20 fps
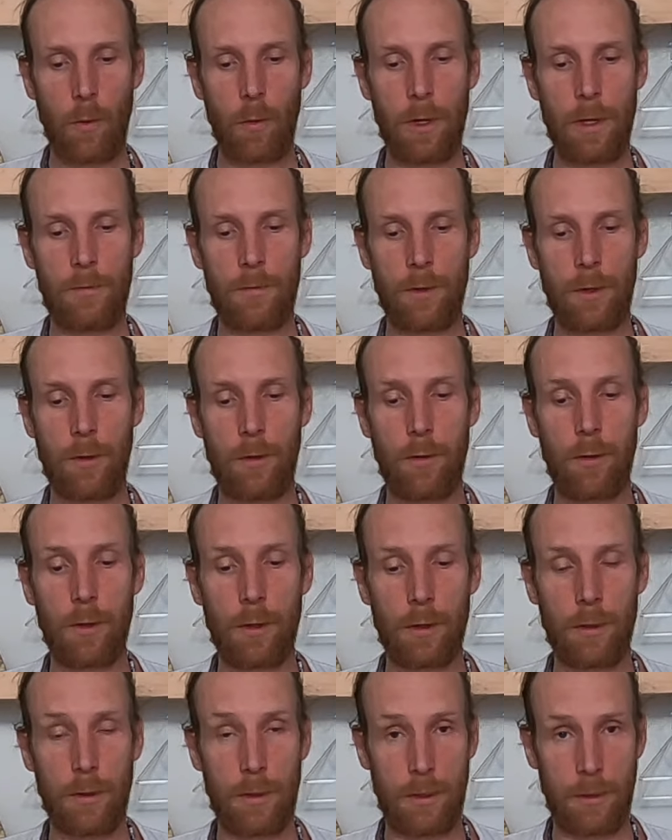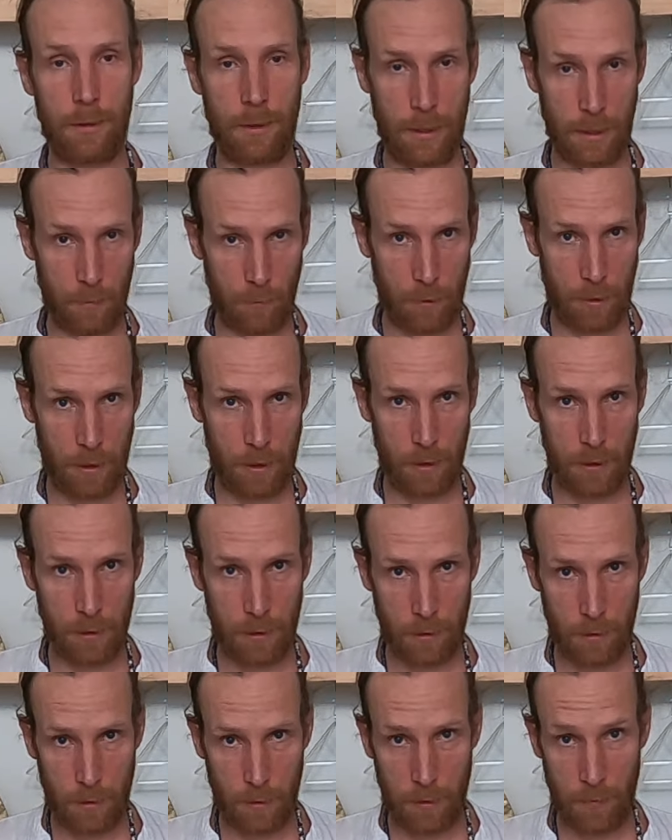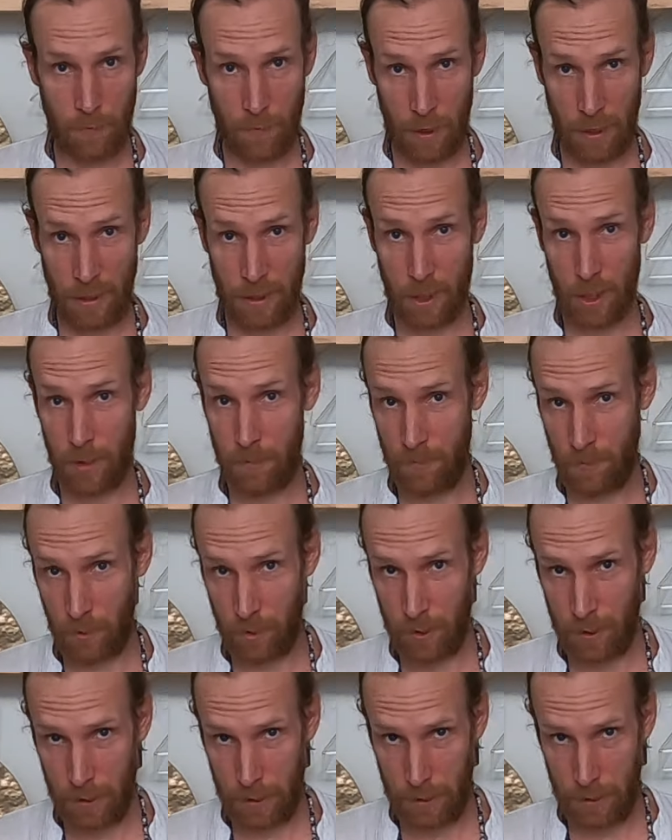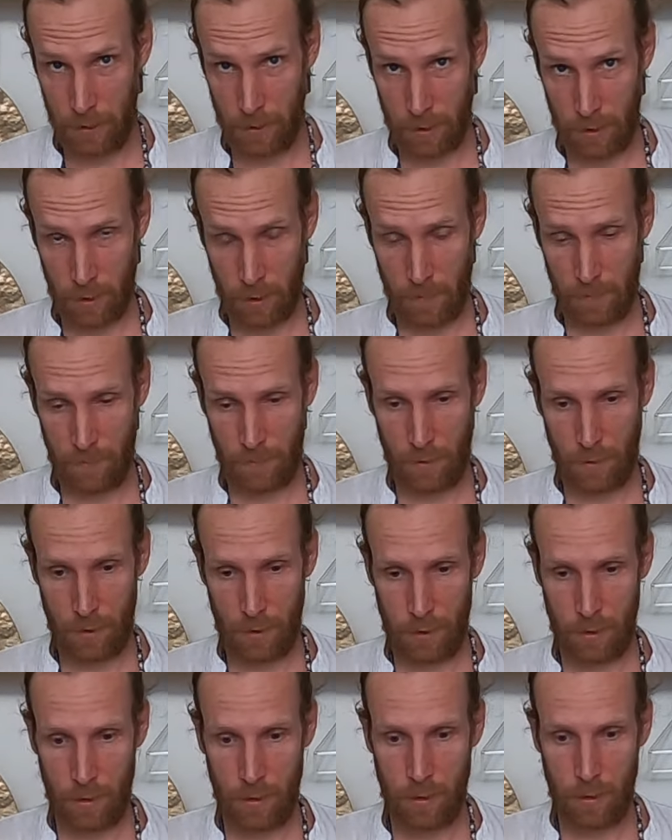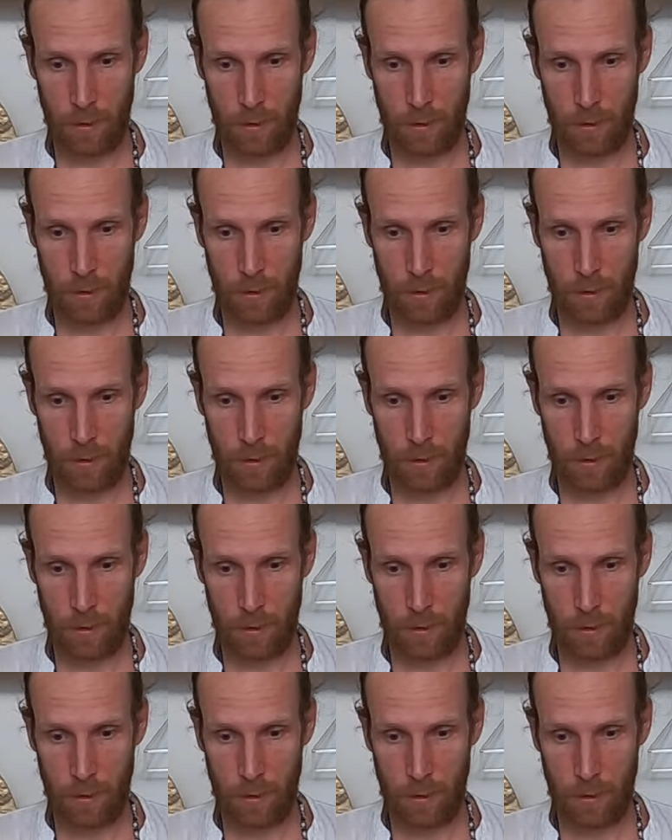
We have to learn to sit with these, to find comfort in the discomfort.